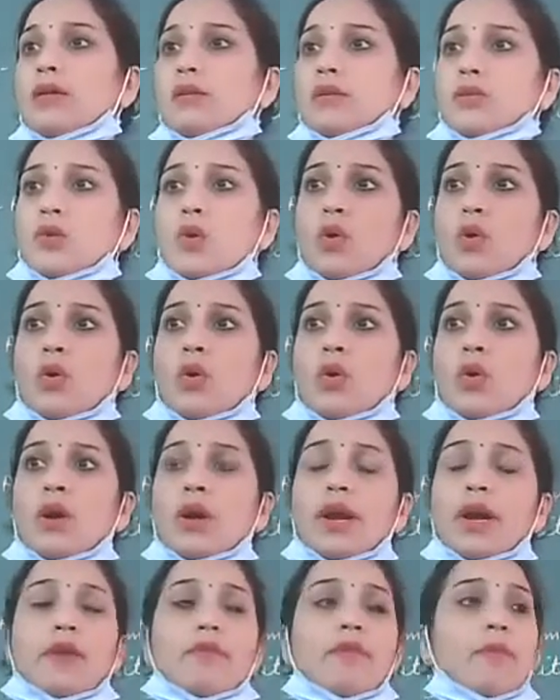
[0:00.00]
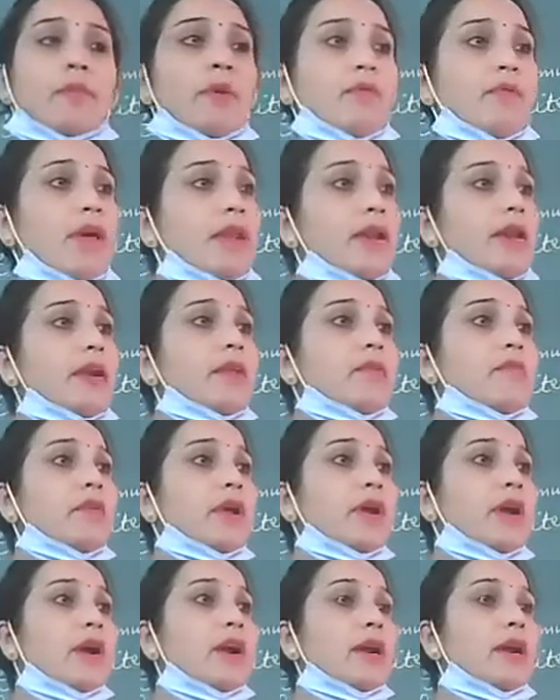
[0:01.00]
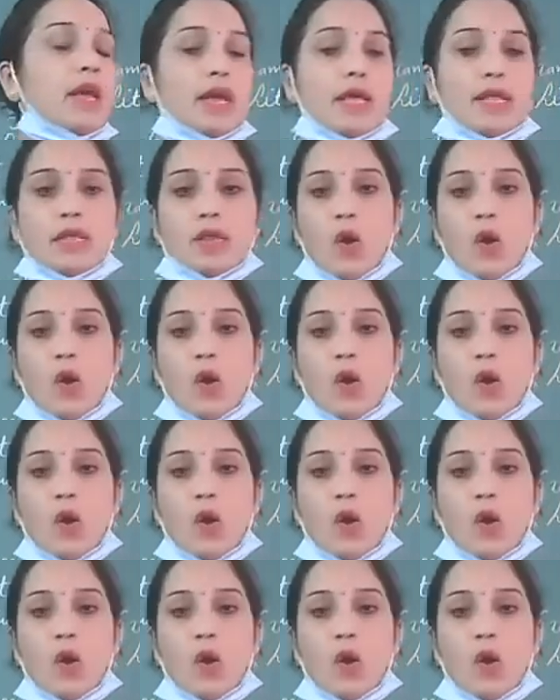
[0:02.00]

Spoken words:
So it will be very difficult.